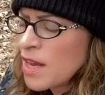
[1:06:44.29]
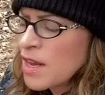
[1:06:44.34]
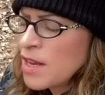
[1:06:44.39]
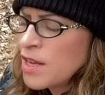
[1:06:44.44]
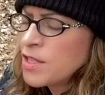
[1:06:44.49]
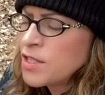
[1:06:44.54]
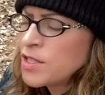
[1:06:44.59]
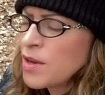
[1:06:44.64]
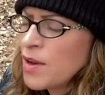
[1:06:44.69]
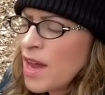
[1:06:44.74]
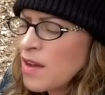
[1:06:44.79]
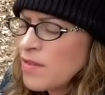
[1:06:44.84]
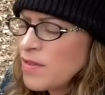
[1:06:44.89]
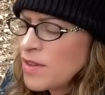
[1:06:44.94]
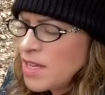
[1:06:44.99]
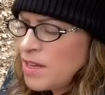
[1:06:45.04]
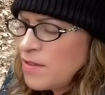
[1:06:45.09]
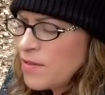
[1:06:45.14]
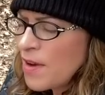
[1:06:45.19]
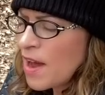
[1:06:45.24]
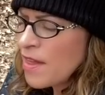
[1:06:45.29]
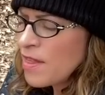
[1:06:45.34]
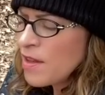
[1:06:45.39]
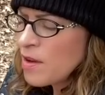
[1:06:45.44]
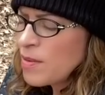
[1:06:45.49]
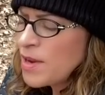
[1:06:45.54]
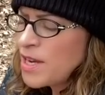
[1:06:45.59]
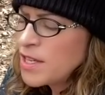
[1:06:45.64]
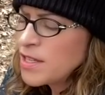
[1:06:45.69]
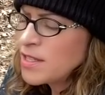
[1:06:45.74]
So, Heavenly Father,
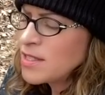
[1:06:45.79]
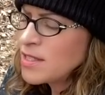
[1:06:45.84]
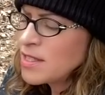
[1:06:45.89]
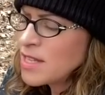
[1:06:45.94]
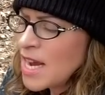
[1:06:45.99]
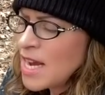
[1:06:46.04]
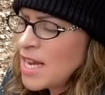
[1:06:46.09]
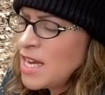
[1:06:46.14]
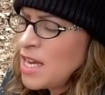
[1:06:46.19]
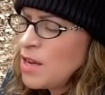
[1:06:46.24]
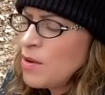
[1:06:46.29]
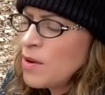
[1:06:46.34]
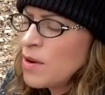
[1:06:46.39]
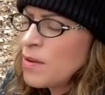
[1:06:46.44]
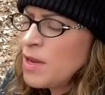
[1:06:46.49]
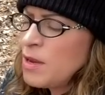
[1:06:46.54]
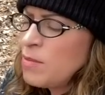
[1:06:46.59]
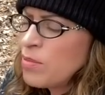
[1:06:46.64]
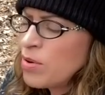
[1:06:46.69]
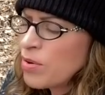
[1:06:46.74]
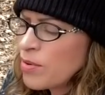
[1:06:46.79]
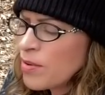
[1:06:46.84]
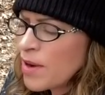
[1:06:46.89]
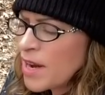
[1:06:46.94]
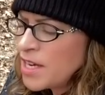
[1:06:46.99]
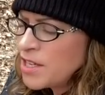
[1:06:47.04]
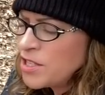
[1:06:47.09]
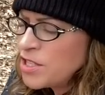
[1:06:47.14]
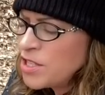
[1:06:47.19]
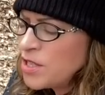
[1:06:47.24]
we just thank you and we
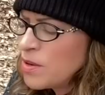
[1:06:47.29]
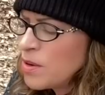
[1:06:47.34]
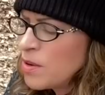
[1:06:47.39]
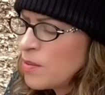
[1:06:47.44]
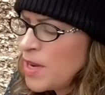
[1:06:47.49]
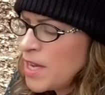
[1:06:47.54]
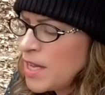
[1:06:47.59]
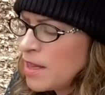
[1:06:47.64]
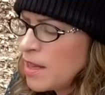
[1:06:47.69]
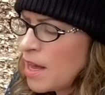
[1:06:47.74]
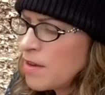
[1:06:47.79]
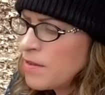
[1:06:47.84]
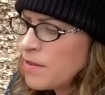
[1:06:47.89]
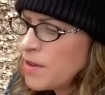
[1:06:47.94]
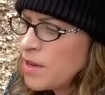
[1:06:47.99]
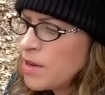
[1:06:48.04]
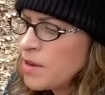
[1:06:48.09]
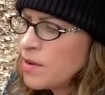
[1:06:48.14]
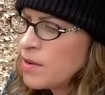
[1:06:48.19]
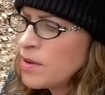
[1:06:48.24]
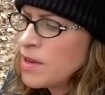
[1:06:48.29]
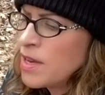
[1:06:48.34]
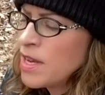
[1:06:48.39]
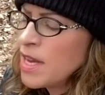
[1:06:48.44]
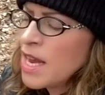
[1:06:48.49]
praise you and we love you